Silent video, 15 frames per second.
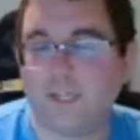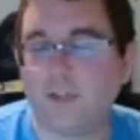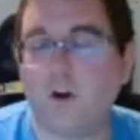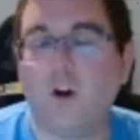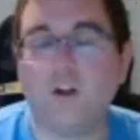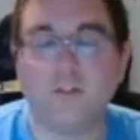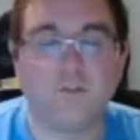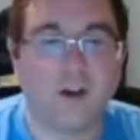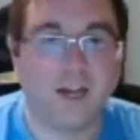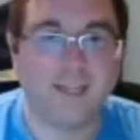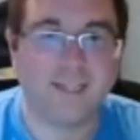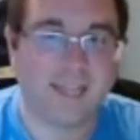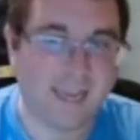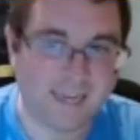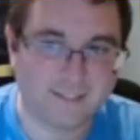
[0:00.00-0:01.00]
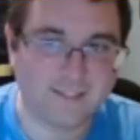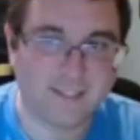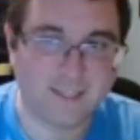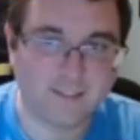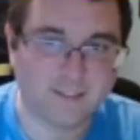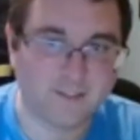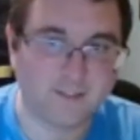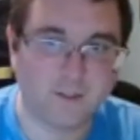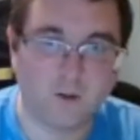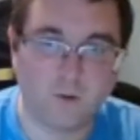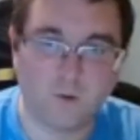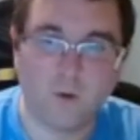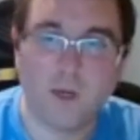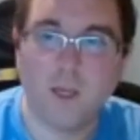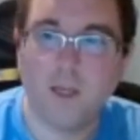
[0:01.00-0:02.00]
online access.
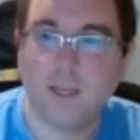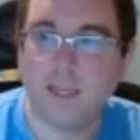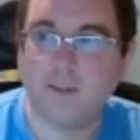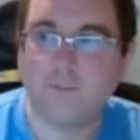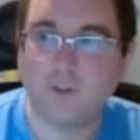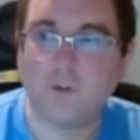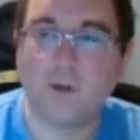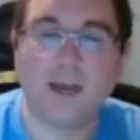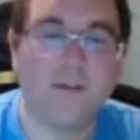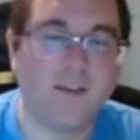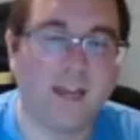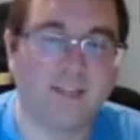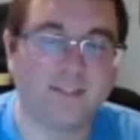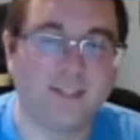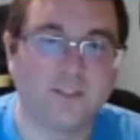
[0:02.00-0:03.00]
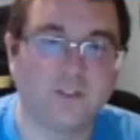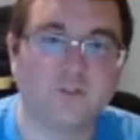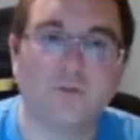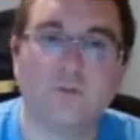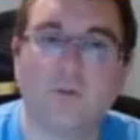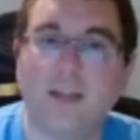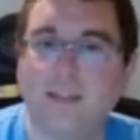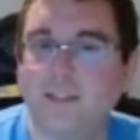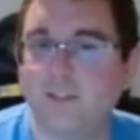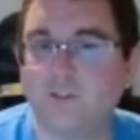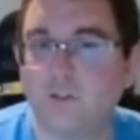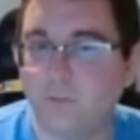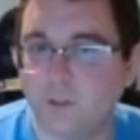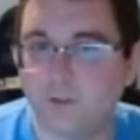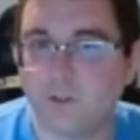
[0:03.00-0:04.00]
So if you have access through a
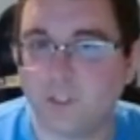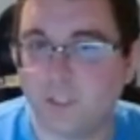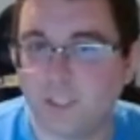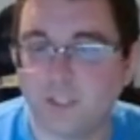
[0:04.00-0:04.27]
distribution,